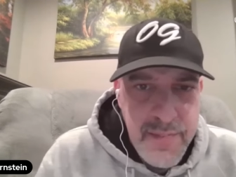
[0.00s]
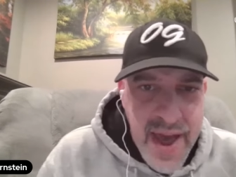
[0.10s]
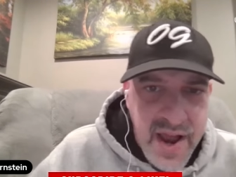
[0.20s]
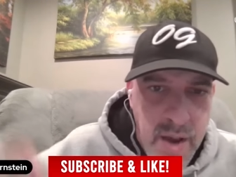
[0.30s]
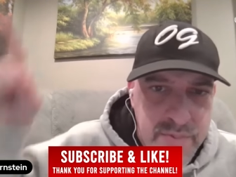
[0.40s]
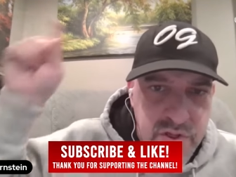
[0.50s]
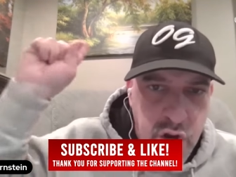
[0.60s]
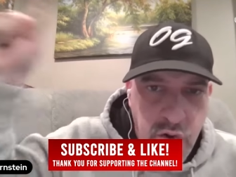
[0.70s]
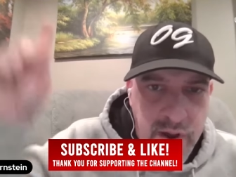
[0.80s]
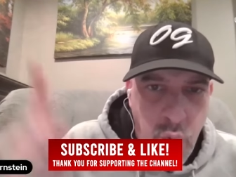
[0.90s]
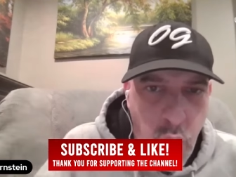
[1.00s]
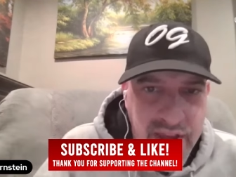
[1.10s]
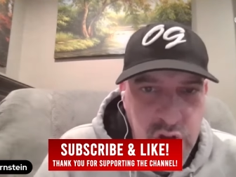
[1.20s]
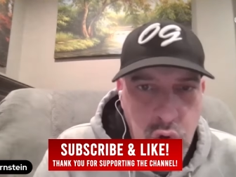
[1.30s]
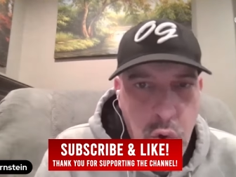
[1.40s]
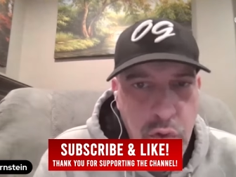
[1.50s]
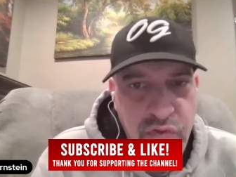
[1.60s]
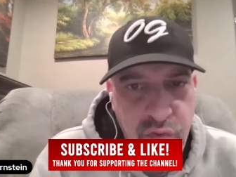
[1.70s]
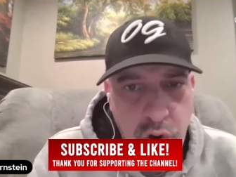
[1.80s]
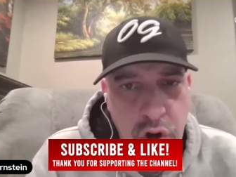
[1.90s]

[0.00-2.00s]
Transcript: back up to the Great White North for